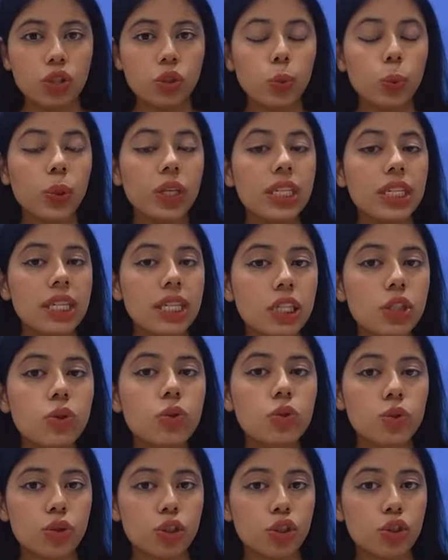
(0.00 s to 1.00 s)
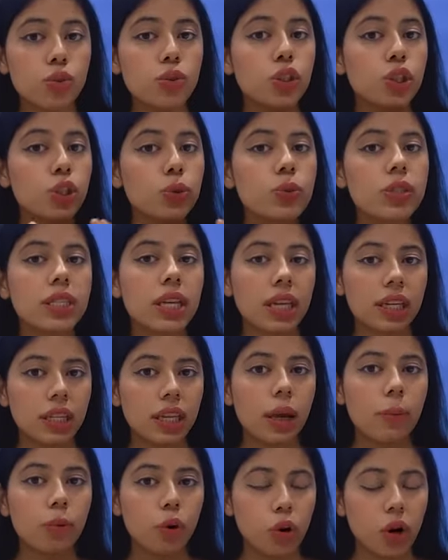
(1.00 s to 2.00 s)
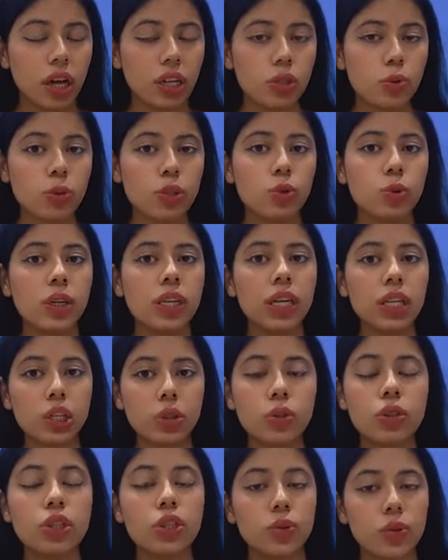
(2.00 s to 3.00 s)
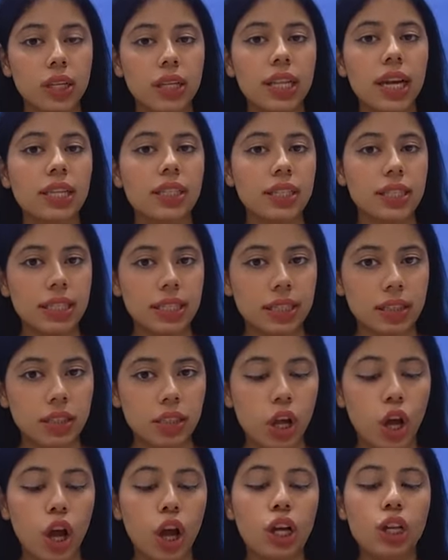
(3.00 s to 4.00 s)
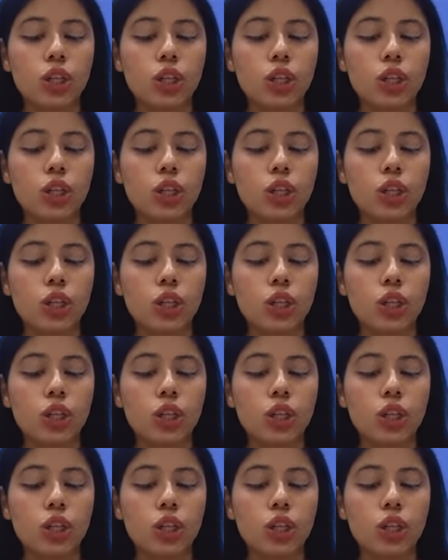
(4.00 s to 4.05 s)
So we need to switch to new skincare products which we can use during that season.